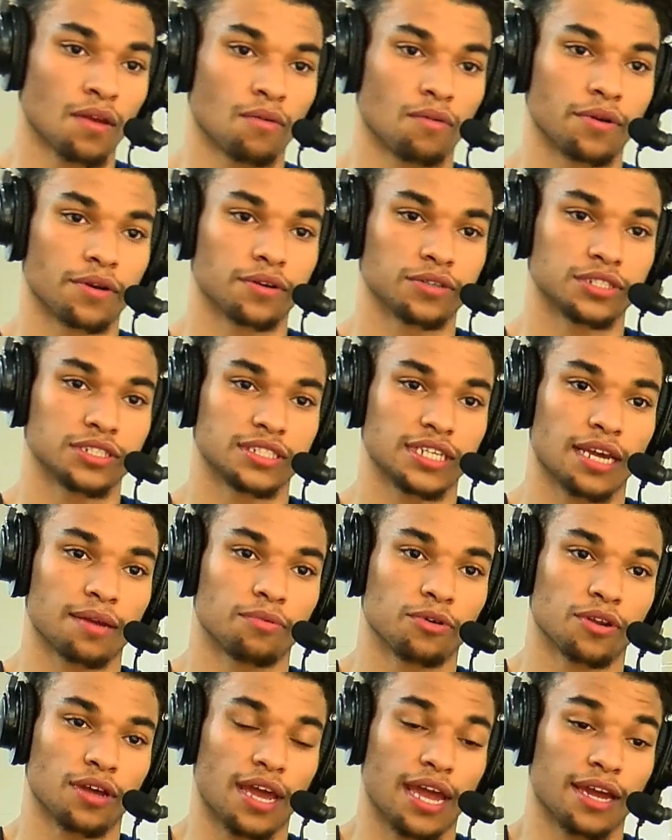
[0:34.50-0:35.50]
We were just
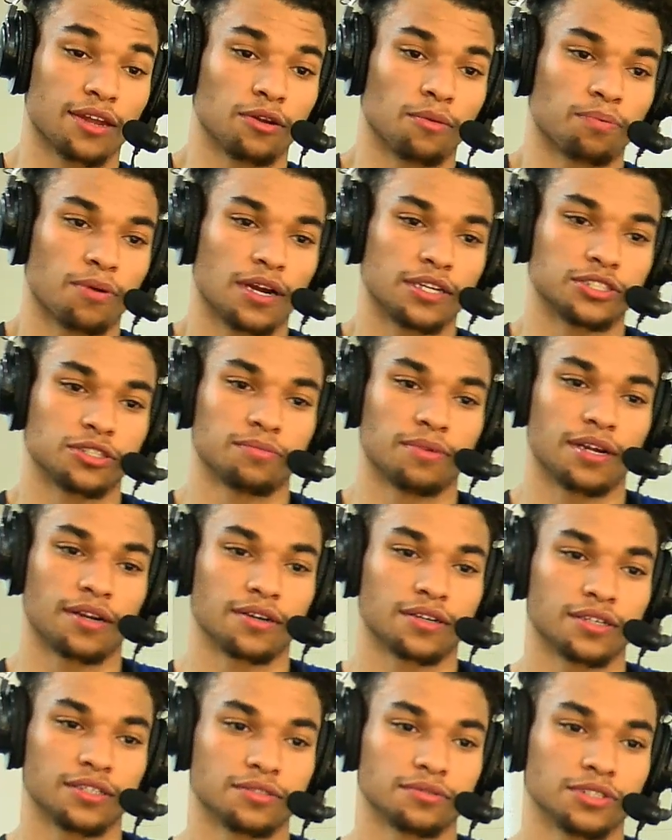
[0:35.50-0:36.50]
able to handle pressure
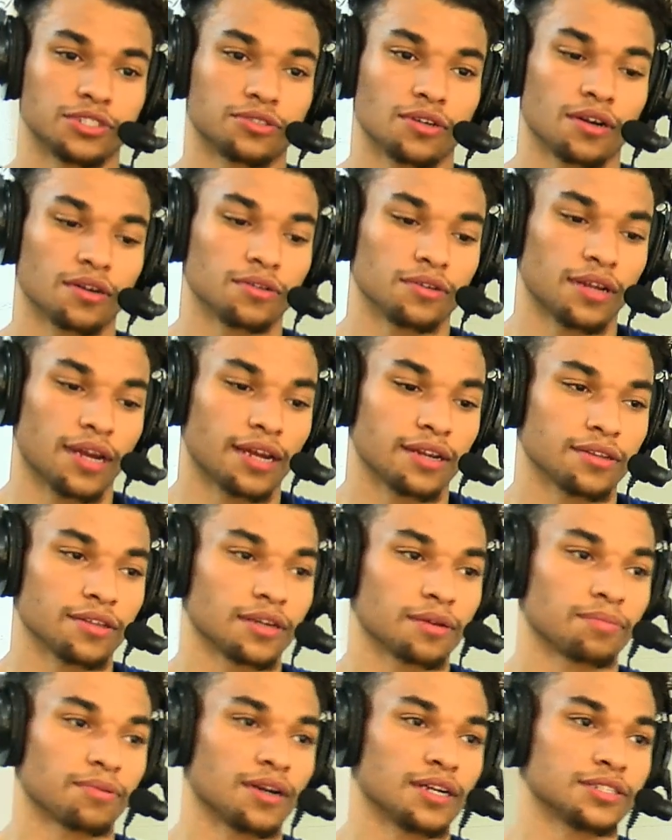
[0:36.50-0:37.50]
better because we struggled
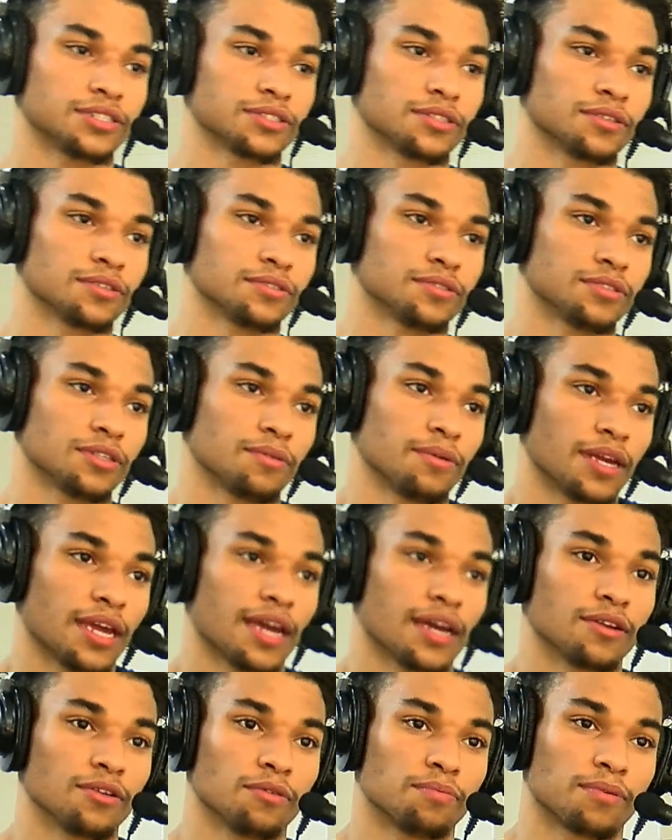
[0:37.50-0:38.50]
handling pressure. So we
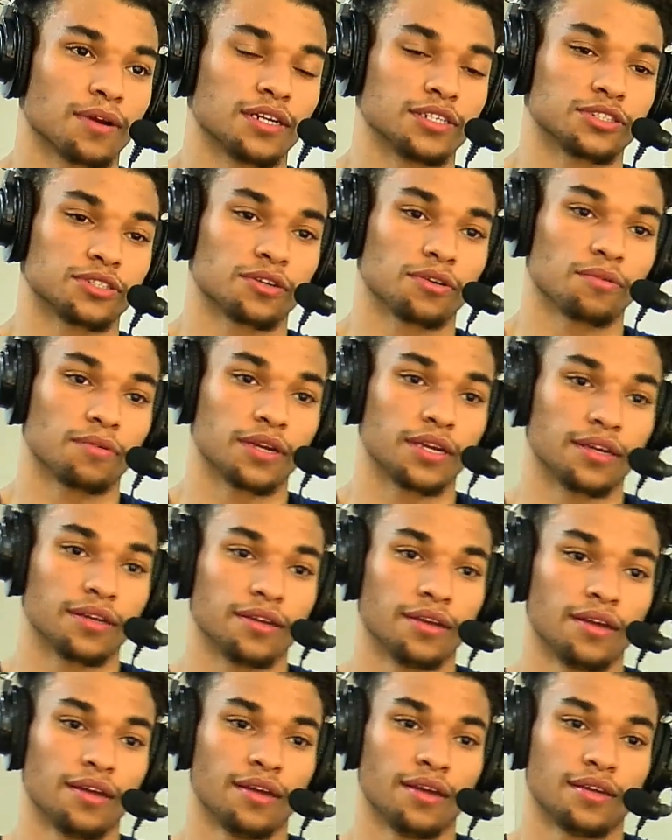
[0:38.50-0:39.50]
handled pressure.
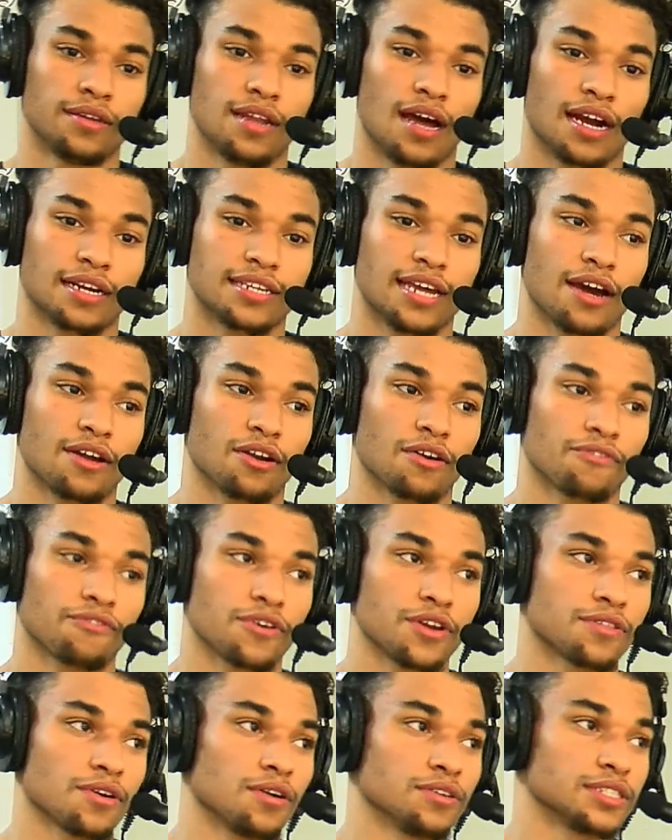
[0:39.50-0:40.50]
We knocked down our
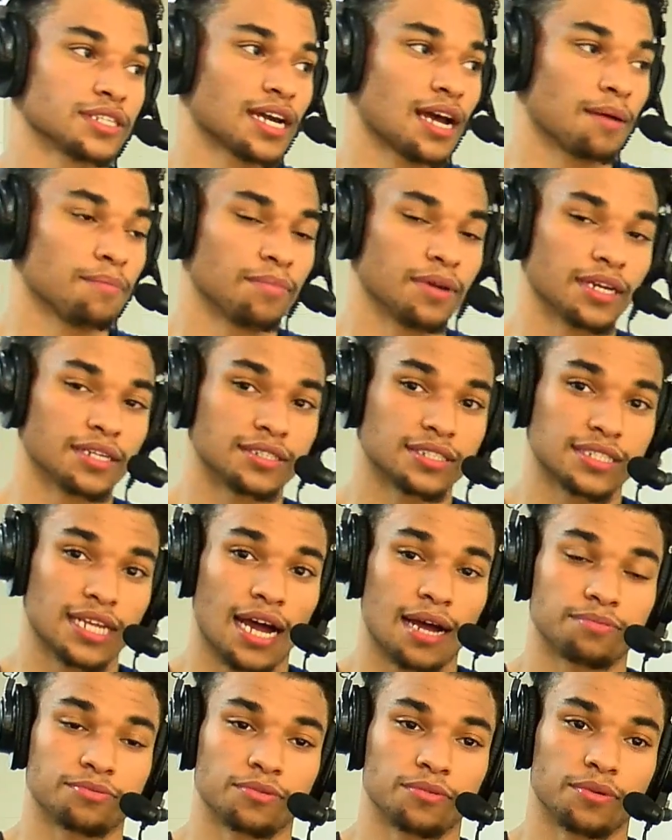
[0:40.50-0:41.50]
free throws and got big
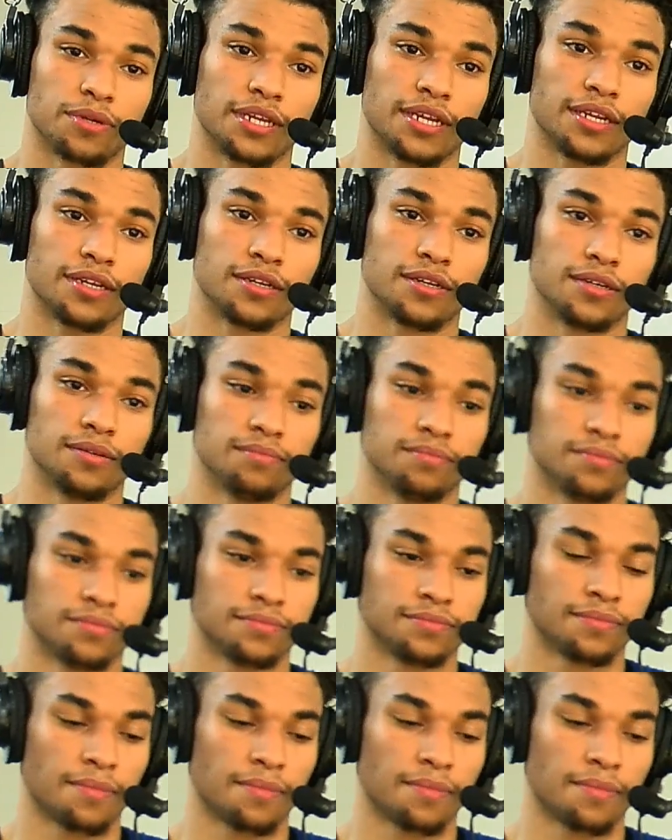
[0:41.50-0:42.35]
stops when we needed them.